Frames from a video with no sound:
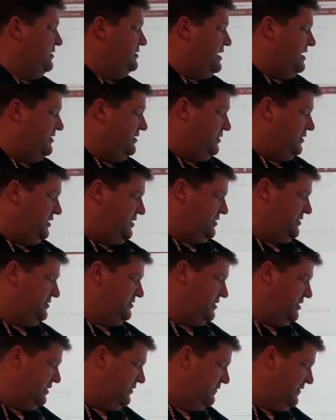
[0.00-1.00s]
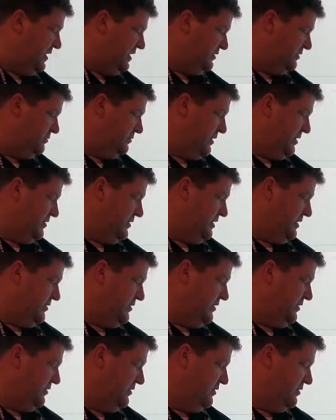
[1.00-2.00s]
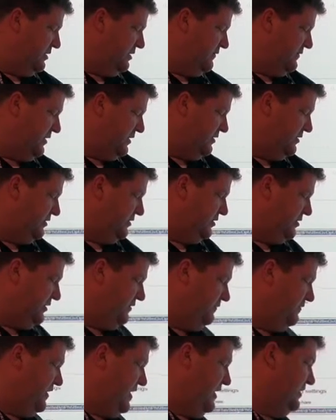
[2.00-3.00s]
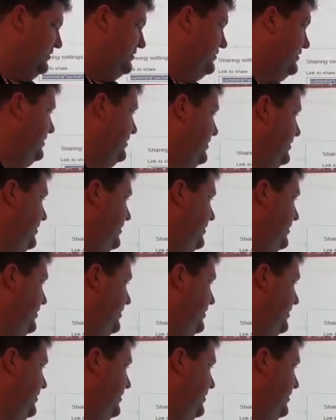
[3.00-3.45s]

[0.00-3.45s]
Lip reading: Now there is an advanced button down here. And if I click on advanced,